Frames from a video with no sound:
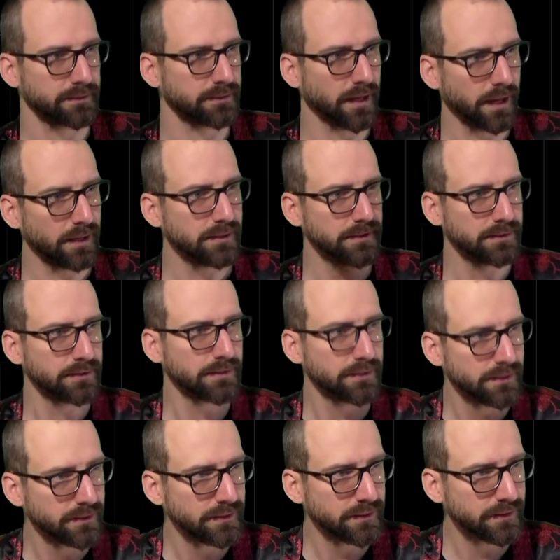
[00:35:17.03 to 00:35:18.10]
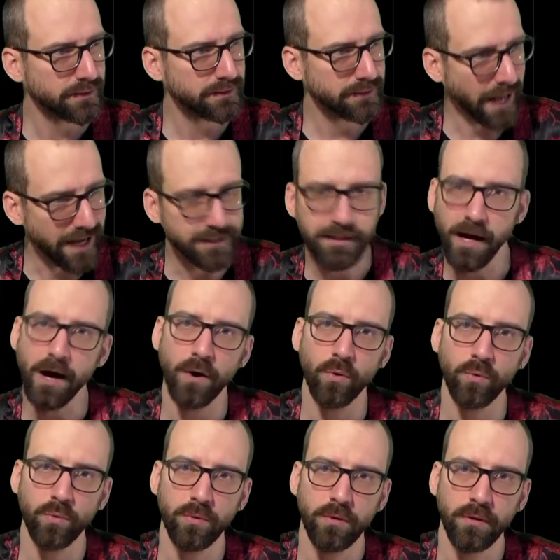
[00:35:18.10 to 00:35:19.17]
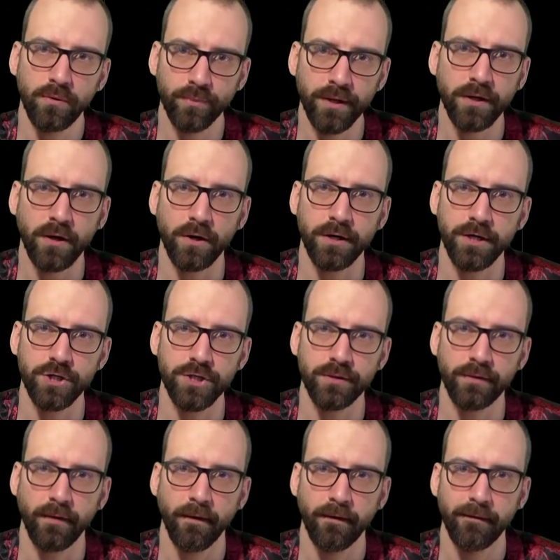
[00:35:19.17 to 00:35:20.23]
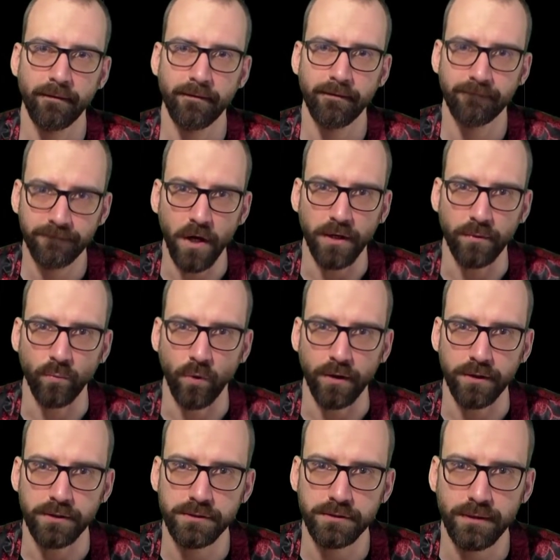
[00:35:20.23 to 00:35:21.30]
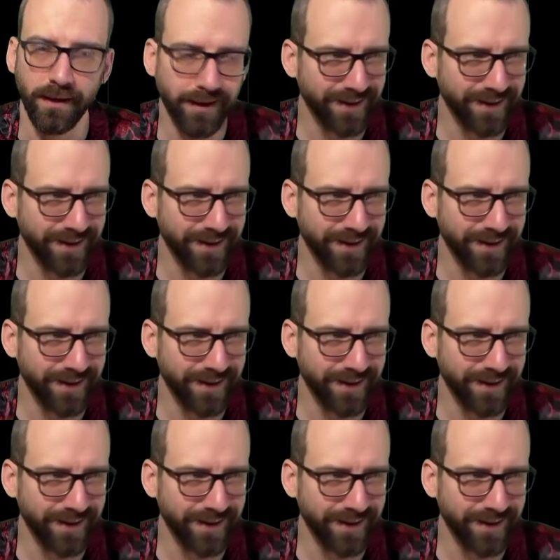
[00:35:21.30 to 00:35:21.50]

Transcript: Huh? That's how reincarnation fucking works.